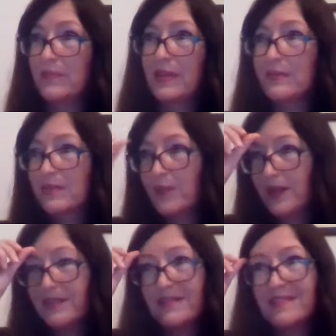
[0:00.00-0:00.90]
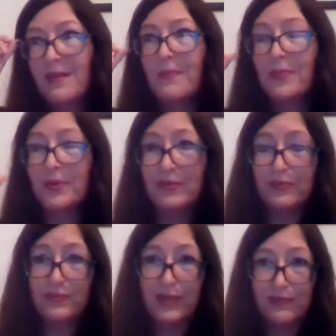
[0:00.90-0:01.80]
it was quite
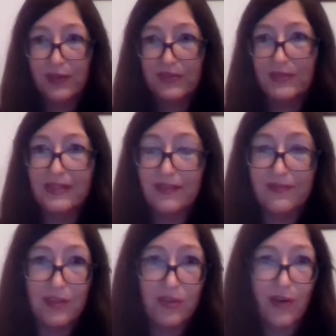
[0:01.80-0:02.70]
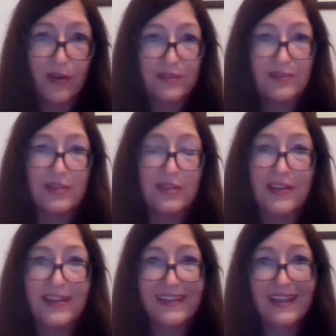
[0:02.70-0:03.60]
simple. It wasn't even a long
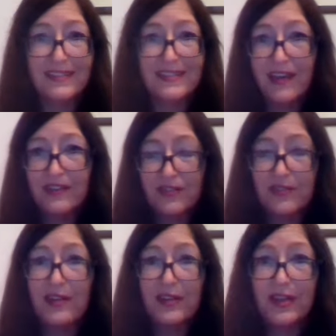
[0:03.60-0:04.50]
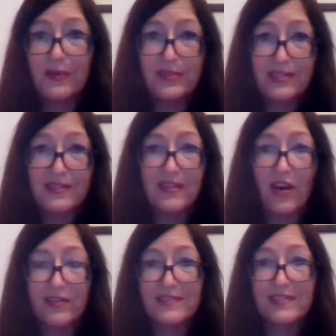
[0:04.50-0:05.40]
incantation or anything. We just
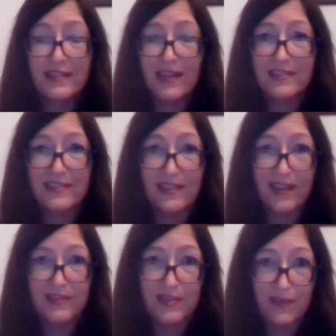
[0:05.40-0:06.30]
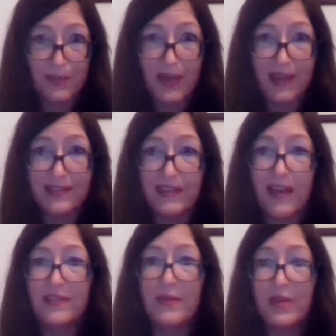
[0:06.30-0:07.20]
asked to connect to the energy of the planet,
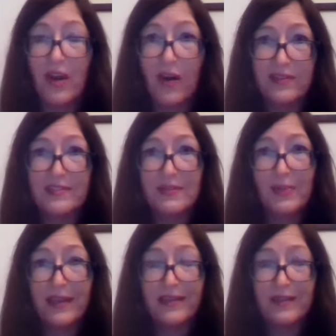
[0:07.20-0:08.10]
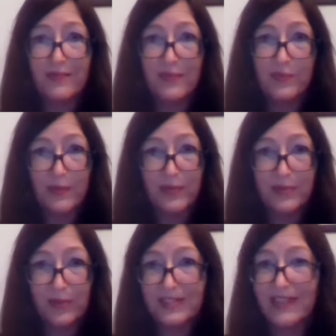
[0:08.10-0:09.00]
and then we asked the planet for what we
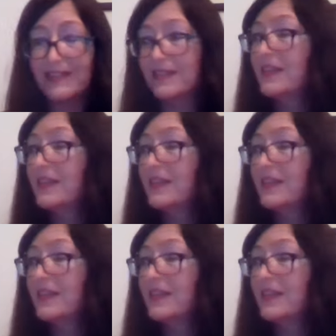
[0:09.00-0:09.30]
wanted.